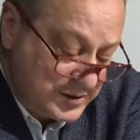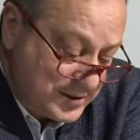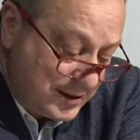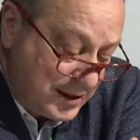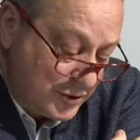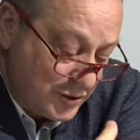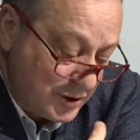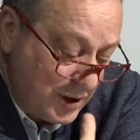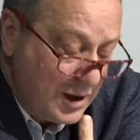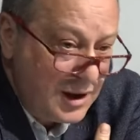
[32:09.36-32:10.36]

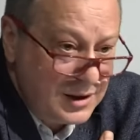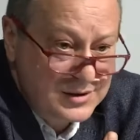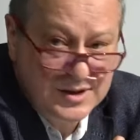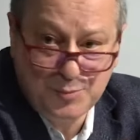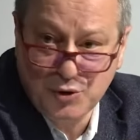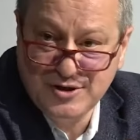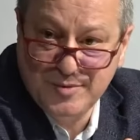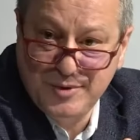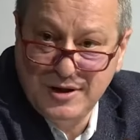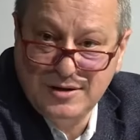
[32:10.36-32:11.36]
scenario is the
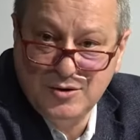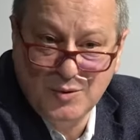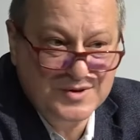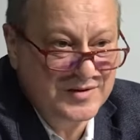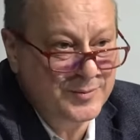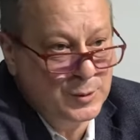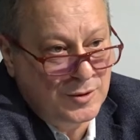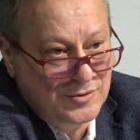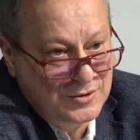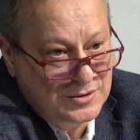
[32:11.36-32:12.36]
possibility of
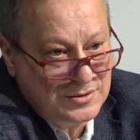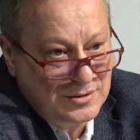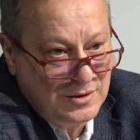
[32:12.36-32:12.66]
spillover